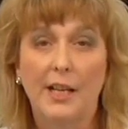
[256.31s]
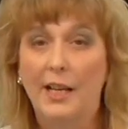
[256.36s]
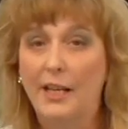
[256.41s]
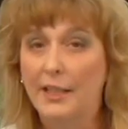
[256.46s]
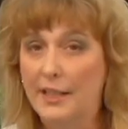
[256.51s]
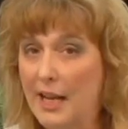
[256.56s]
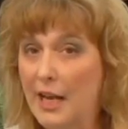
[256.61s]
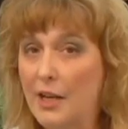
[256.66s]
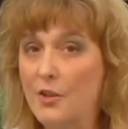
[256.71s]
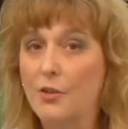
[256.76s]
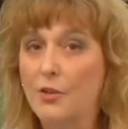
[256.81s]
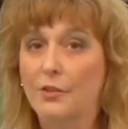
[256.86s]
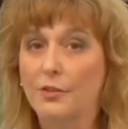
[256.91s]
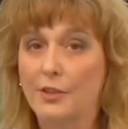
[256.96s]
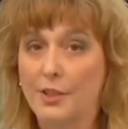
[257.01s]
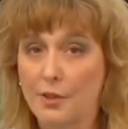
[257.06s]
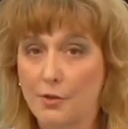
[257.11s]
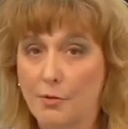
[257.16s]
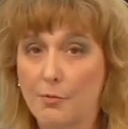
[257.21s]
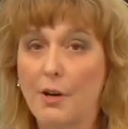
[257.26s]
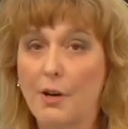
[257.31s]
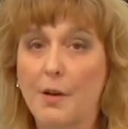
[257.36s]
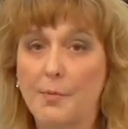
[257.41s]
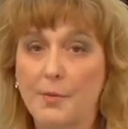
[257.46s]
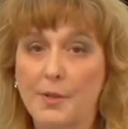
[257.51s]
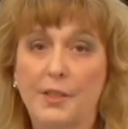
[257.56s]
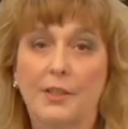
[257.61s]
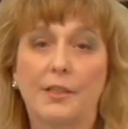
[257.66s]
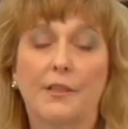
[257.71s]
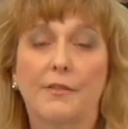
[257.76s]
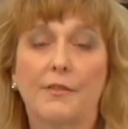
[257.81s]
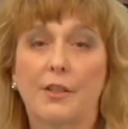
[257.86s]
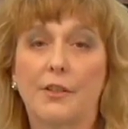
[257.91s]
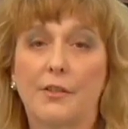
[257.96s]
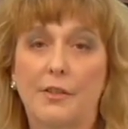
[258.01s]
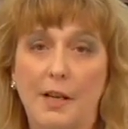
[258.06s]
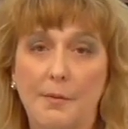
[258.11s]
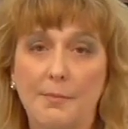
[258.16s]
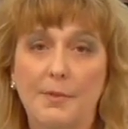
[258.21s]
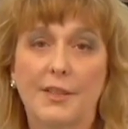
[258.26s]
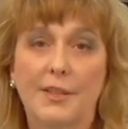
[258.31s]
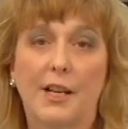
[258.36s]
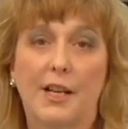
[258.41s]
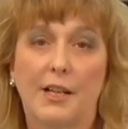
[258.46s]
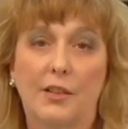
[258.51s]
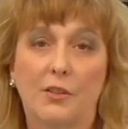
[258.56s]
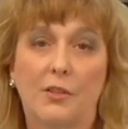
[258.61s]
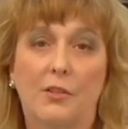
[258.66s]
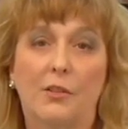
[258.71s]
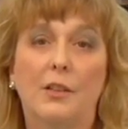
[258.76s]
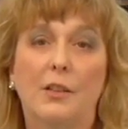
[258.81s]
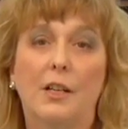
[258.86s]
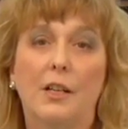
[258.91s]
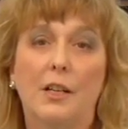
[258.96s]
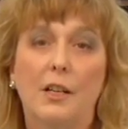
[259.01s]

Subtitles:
an actual disruption of the Krebs cycle,